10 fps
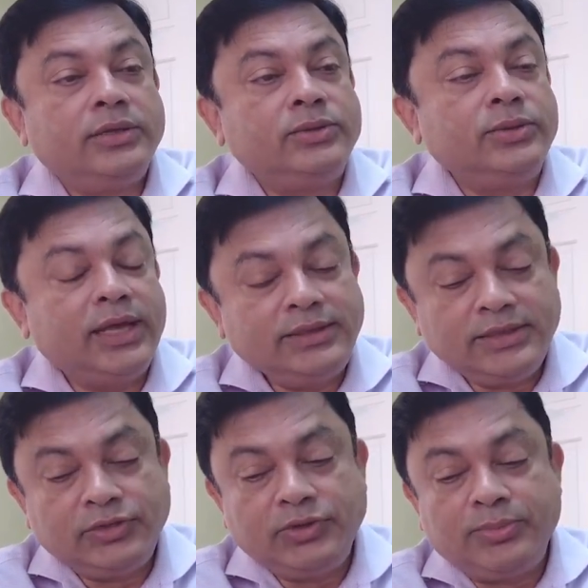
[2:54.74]
So that's
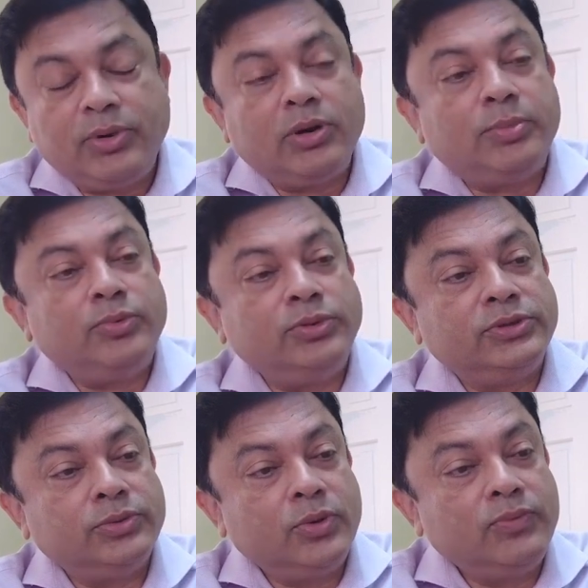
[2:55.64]
the three-pronged
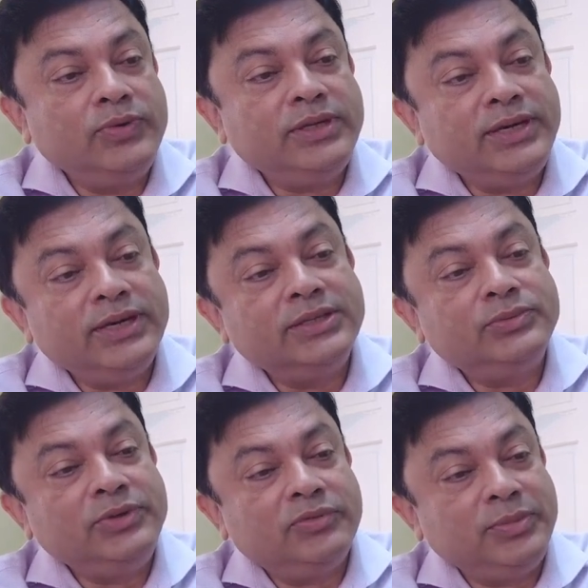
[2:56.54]
approach. Over the
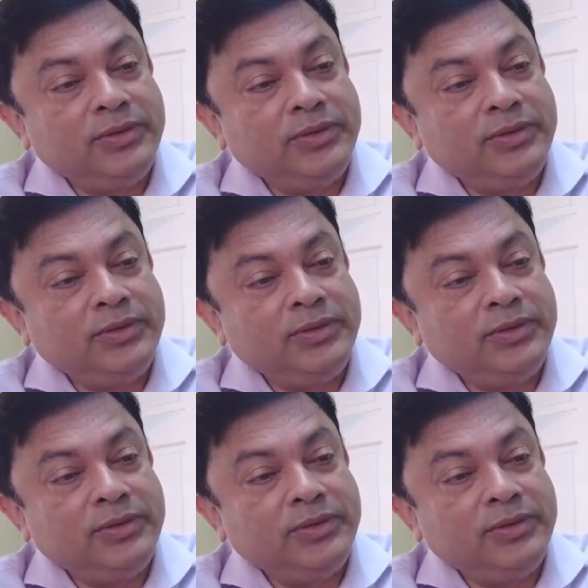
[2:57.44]
years, we